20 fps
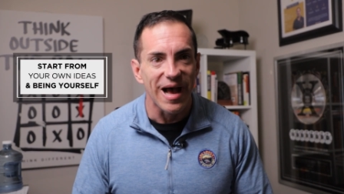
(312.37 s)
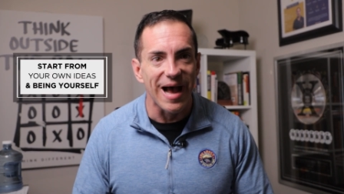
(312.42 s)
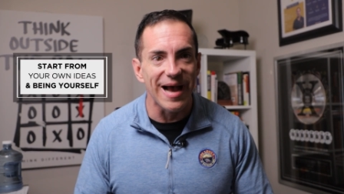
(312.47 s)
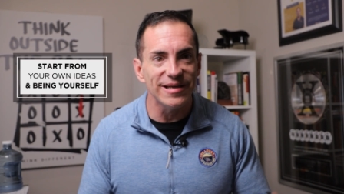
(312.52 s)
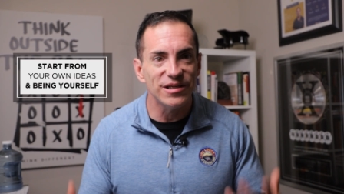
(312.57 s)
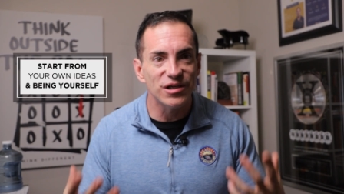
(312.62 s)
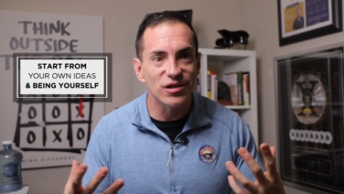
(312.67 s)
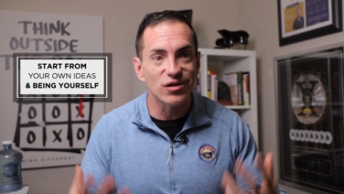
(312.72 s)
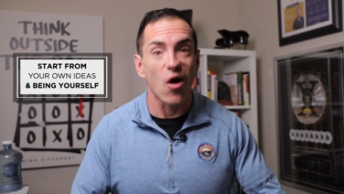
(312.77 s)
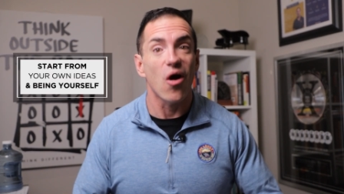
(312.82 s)

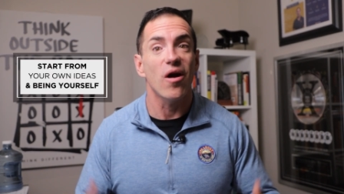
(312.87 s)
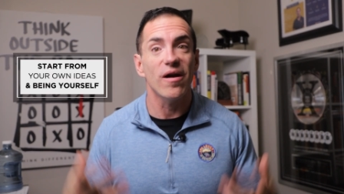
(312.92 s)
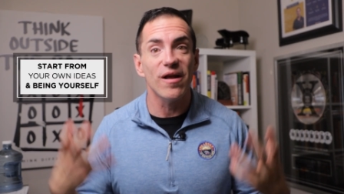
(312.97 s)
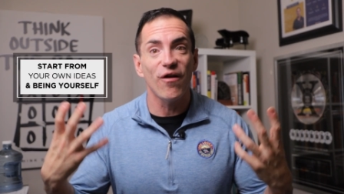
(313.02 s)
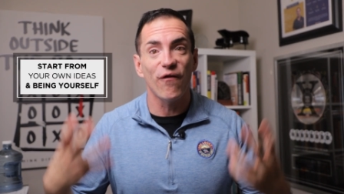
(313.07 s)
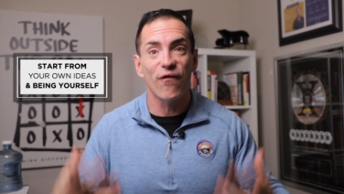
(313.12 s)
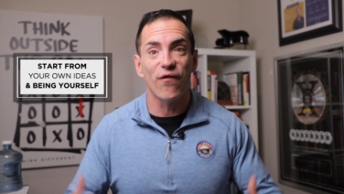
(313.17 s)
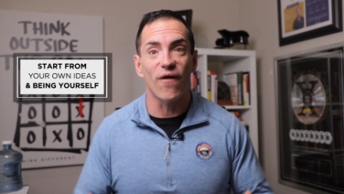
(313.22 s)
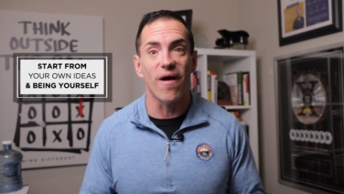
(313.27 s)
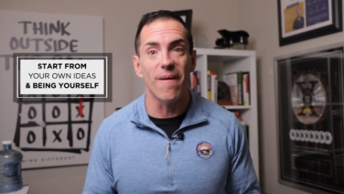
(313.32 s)
I
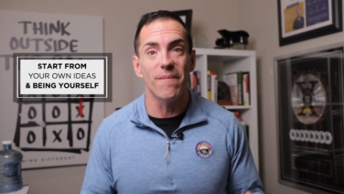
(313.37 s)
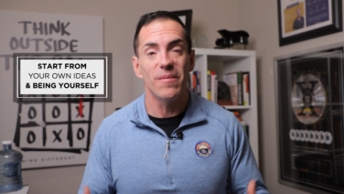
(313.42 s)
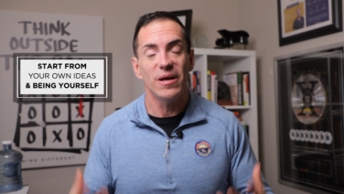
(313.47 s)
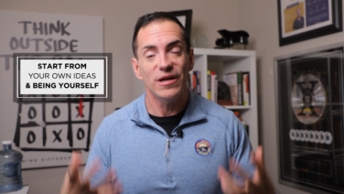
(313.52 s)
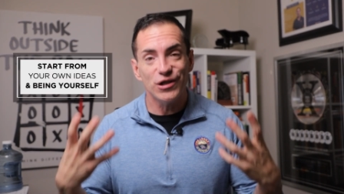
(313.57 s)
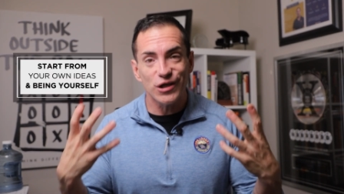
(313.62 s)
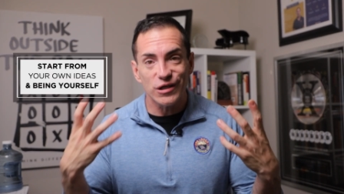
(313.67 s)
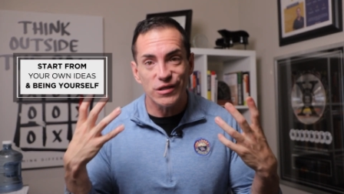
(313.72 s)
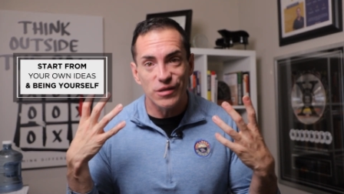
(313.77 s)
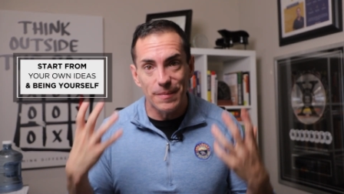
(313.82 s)
started from
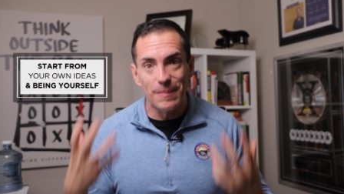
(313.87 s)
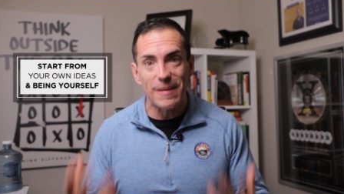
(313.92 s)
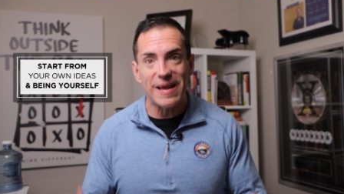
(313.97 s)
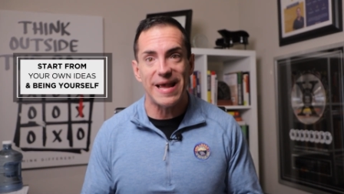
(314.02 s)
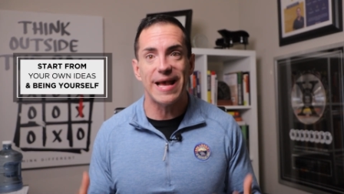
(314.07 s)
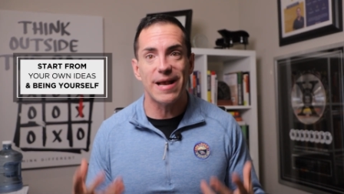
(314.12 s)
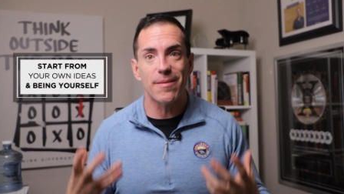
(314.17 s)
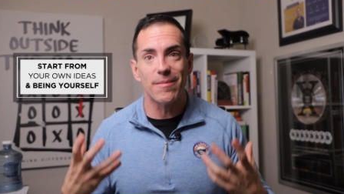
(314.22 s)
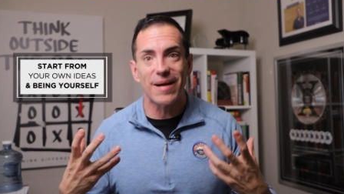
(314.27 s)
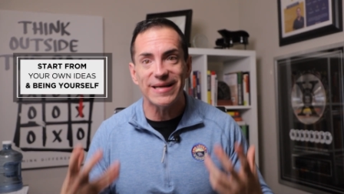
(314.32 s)
just
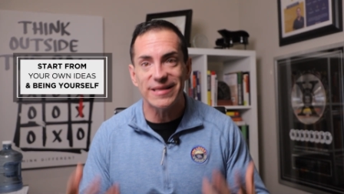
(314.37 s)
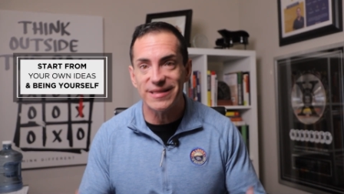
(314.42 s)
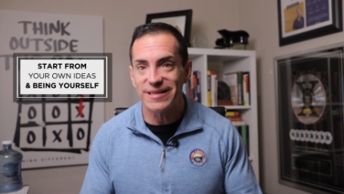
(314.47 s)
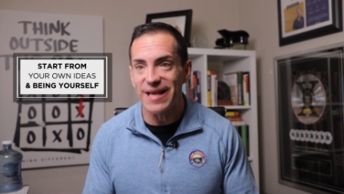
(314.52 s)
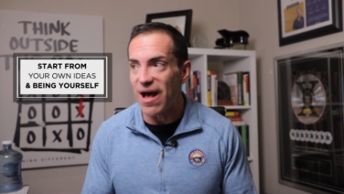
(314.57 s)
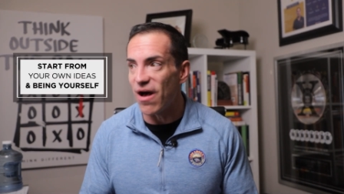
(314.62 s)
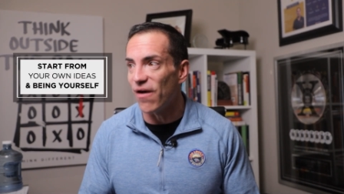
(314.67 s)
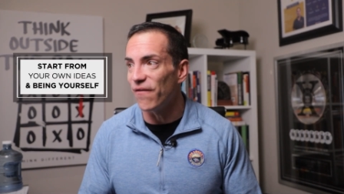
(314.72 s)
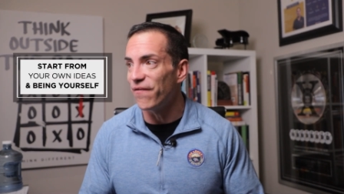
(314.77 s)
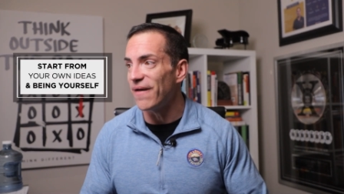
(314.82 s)
being
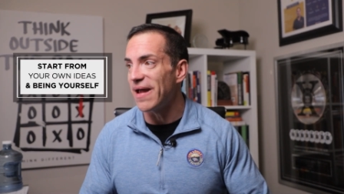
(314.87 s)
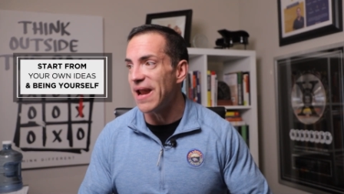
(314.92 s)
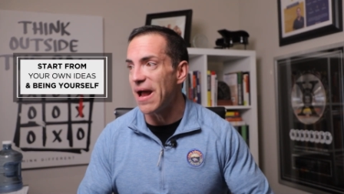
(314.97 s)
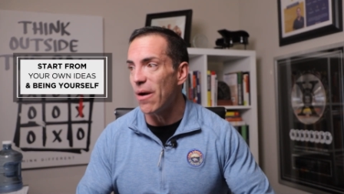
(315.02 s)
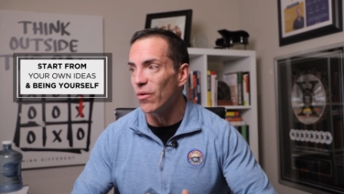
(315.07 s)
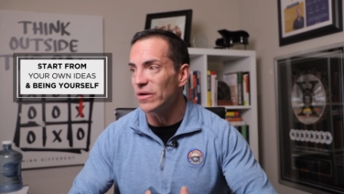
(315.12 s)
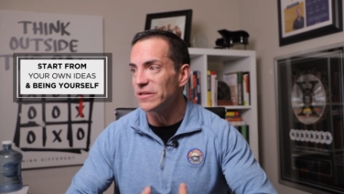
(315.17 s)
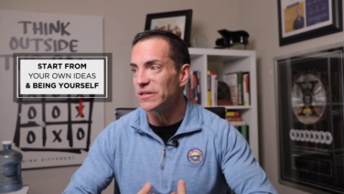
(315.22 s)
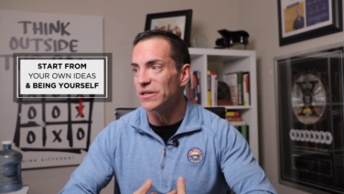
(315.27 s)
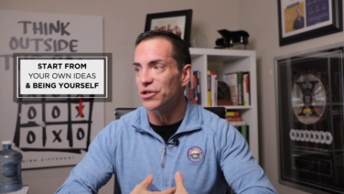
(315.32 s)
myself and
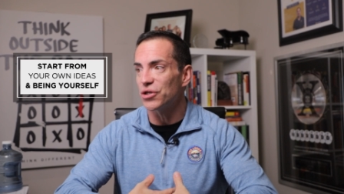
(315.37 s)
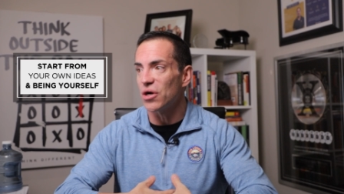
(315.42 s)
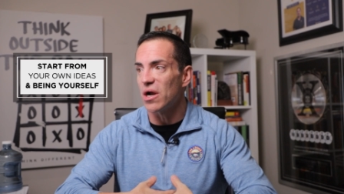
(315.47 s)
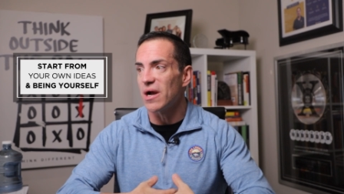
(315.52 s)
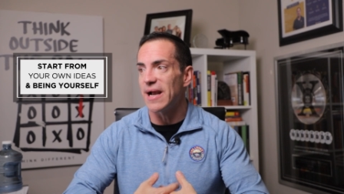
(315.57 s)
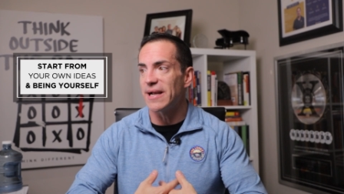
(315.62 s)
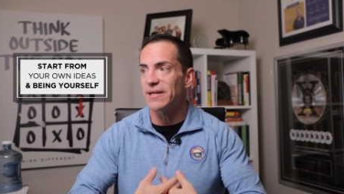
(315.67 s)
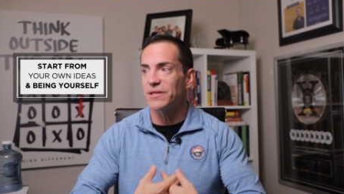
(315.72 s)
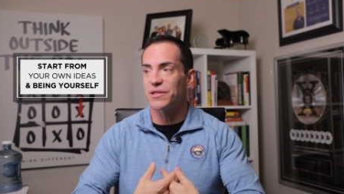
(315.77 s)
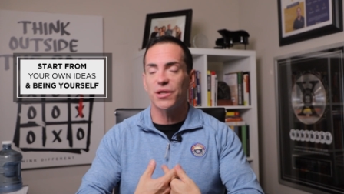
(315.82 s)
I wasn't
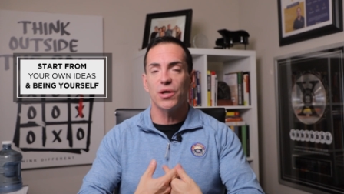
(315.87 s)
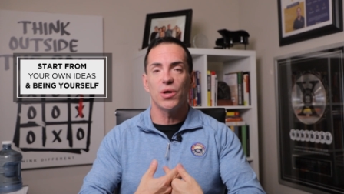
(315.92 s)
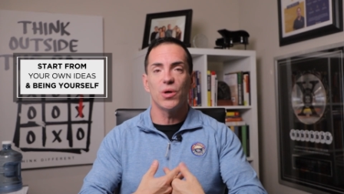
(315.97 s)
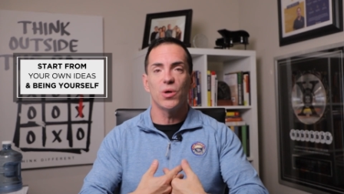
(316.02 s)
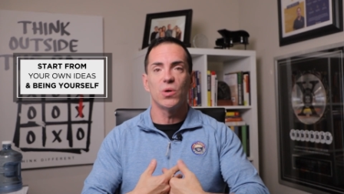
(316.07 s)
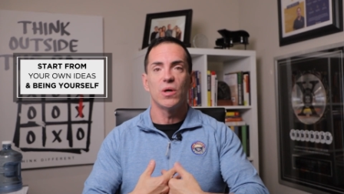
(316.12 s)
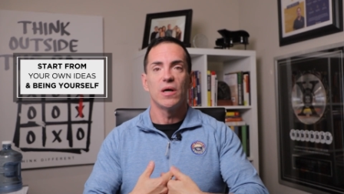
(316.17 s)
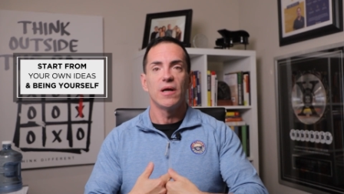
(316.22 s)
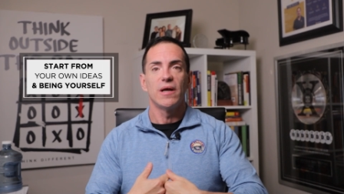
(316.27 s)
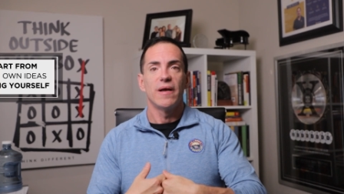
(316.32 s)
trying
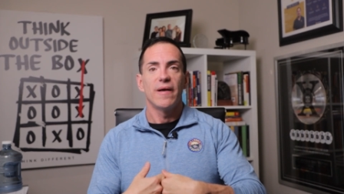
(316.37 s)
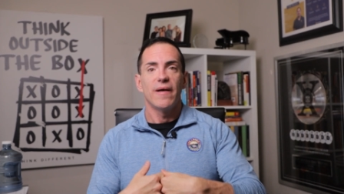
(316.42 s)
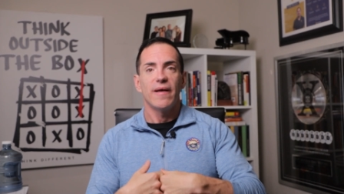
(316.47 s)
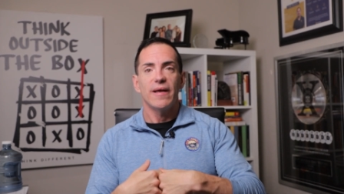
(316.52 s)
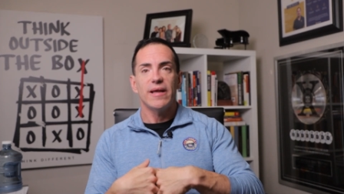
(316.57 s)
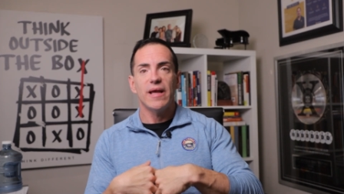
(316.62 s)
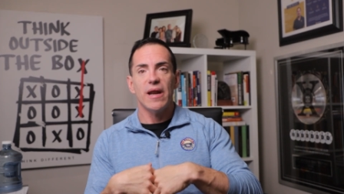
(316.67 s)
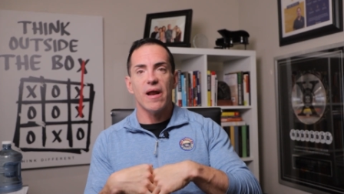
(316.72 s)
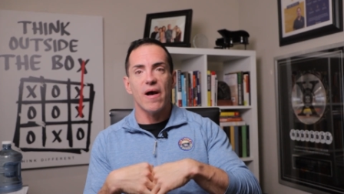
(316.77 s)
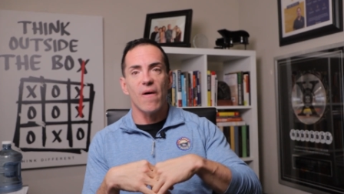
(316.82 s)
to,
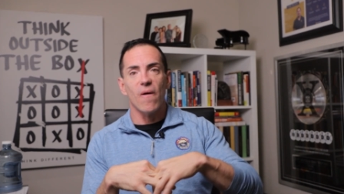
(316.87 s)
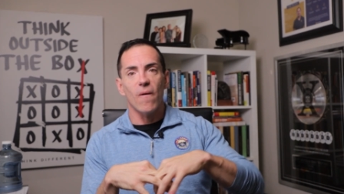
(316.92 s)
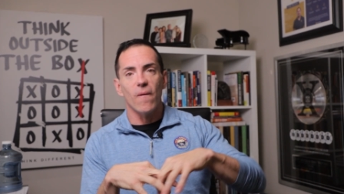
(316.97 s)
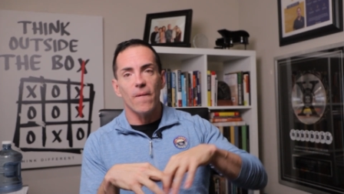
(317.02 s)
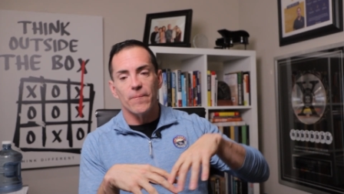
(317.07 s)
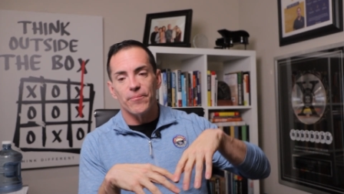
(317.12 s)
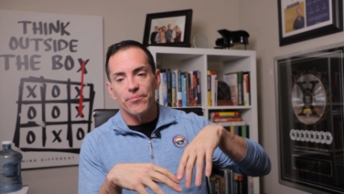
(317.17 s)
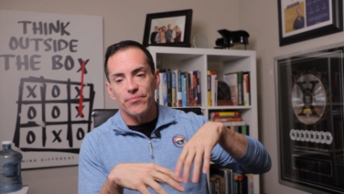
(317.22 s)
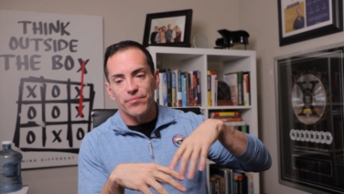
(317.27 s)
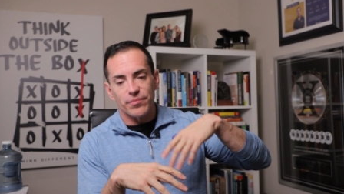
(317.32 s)
you know,